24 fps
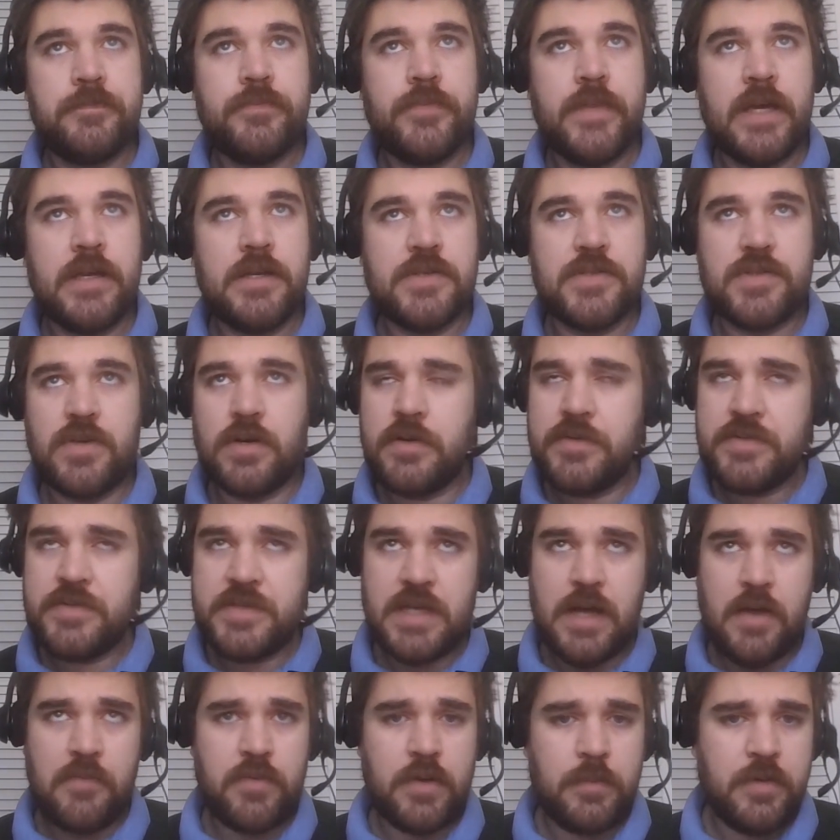Any sort of
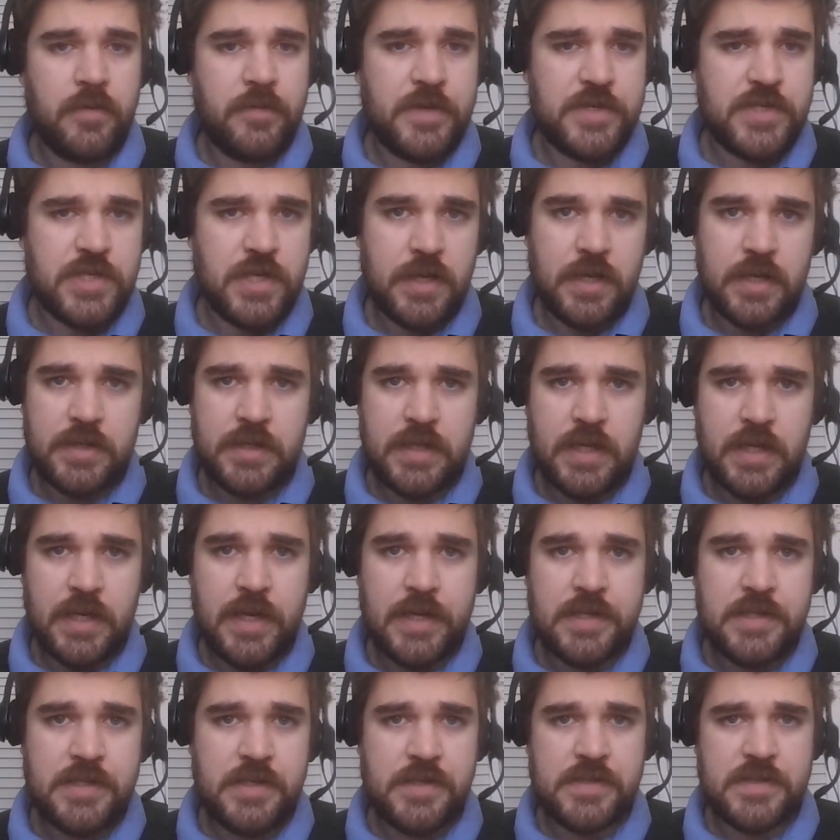software provisioning on the
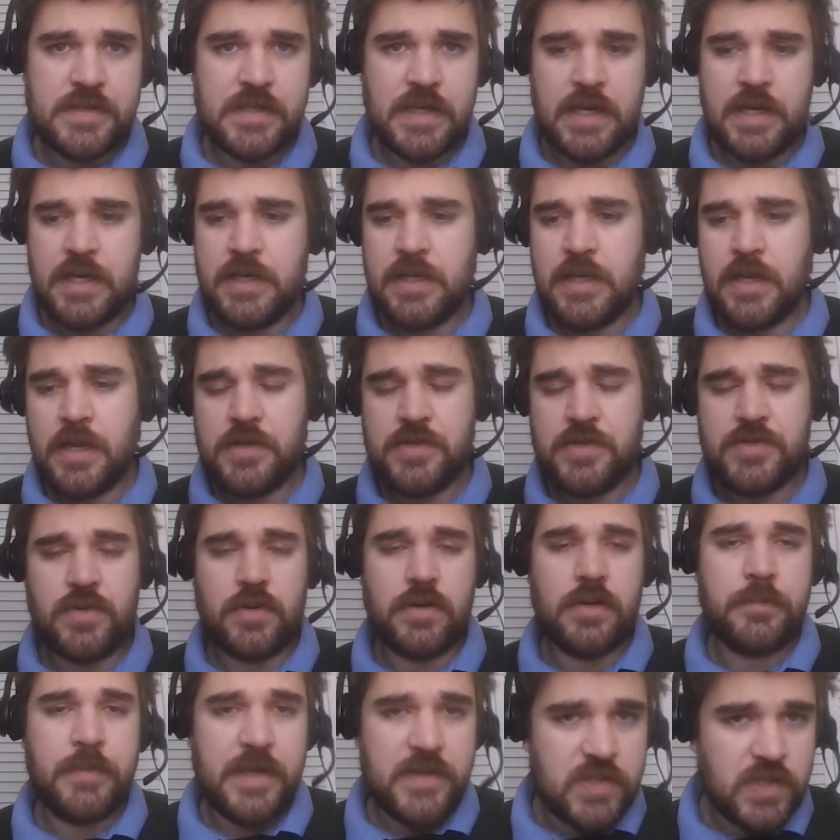IT side, any sort
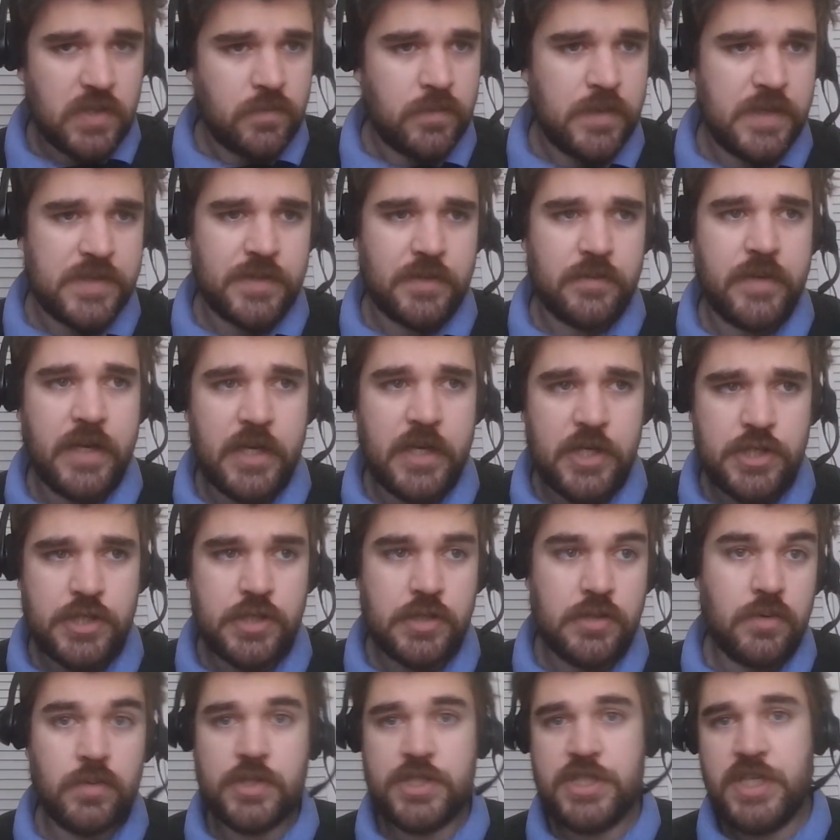of basic
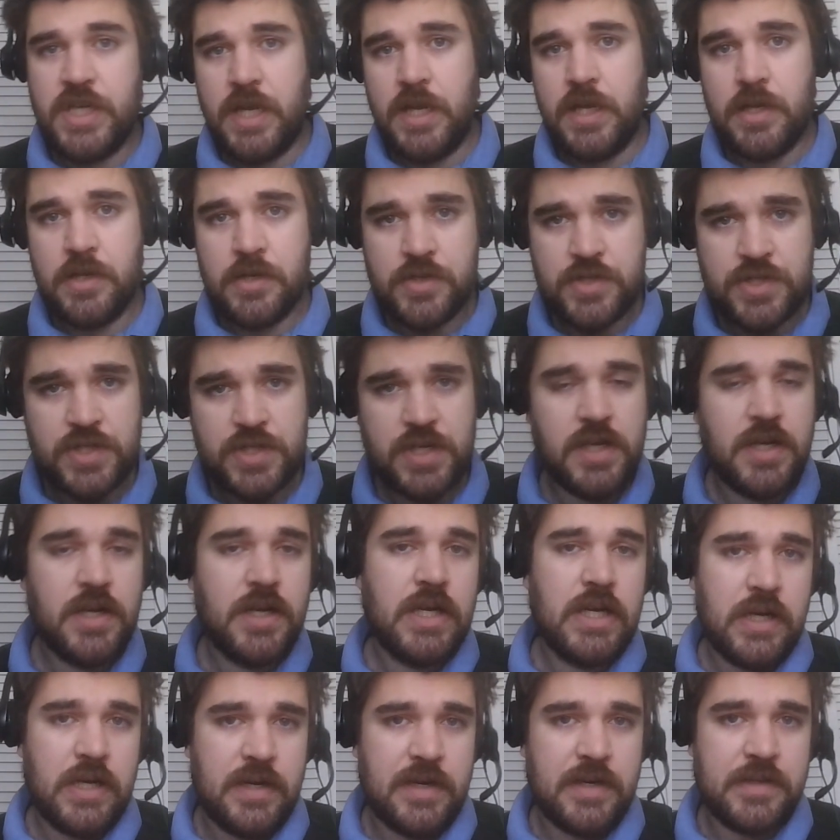reservation or change
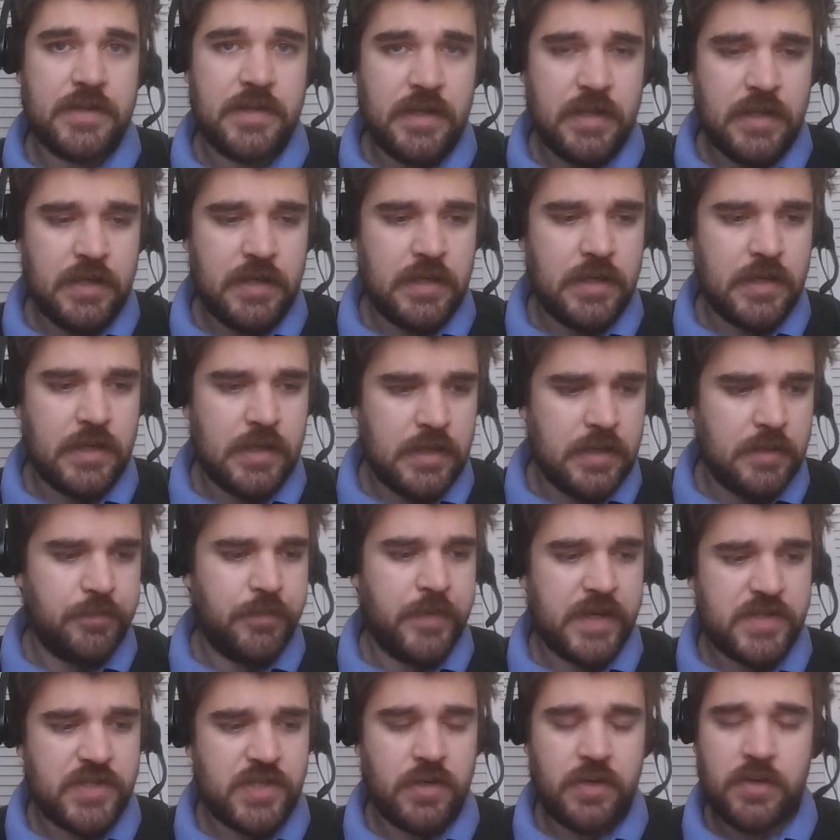on the
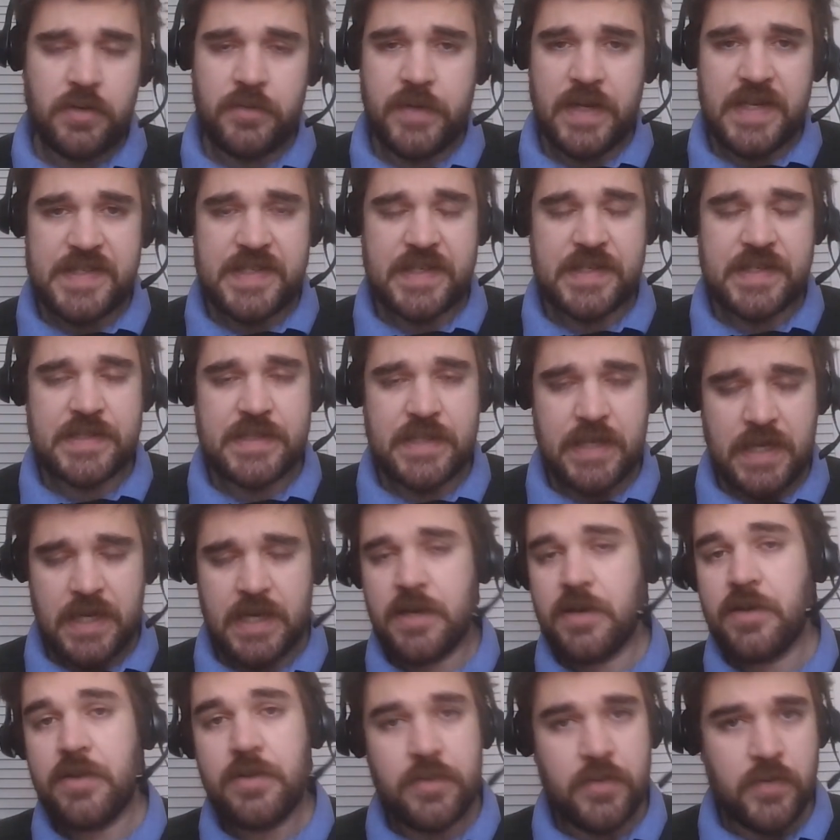external facing side,
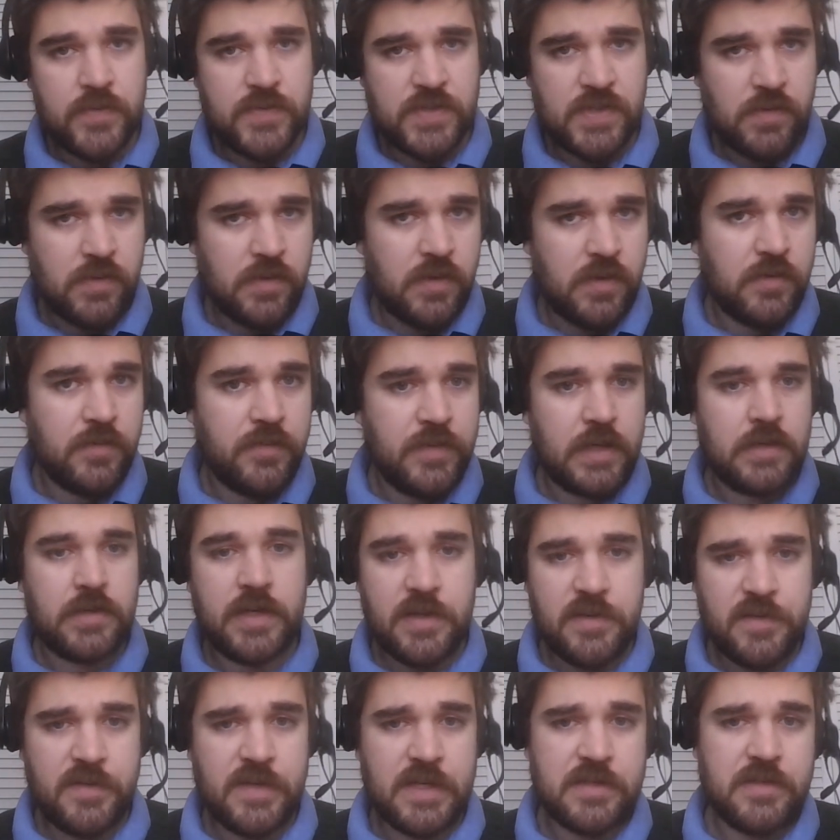those are all very
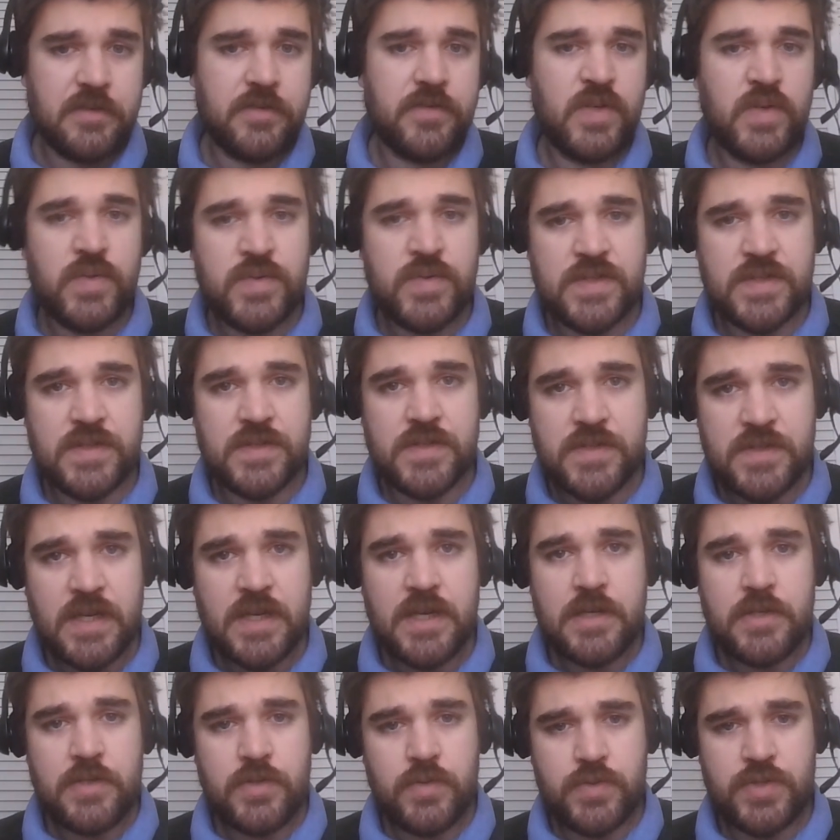effective uses
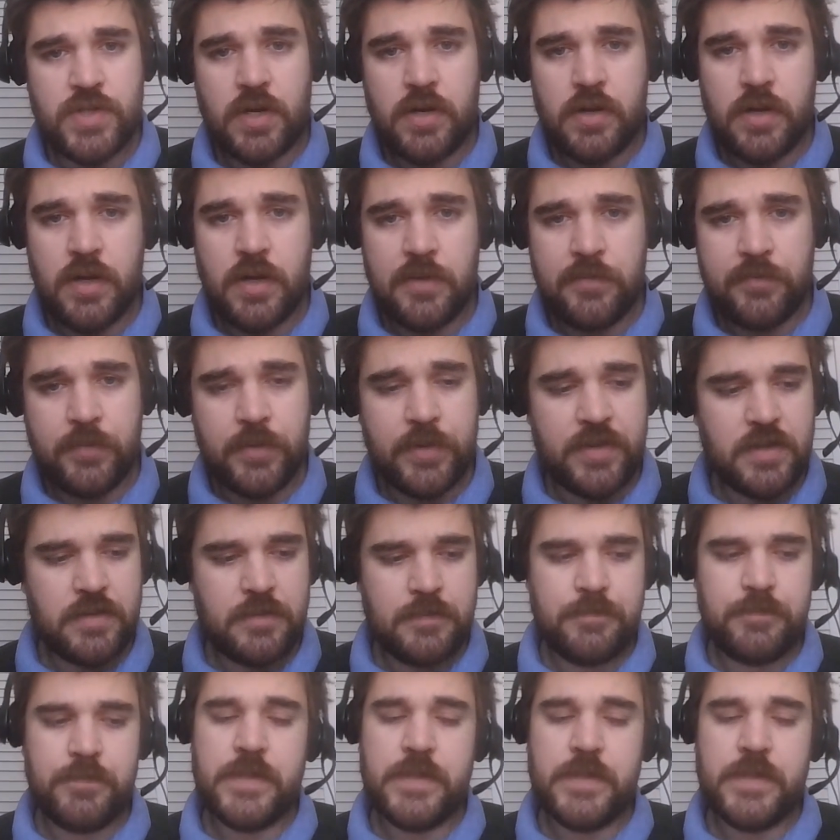to start off with.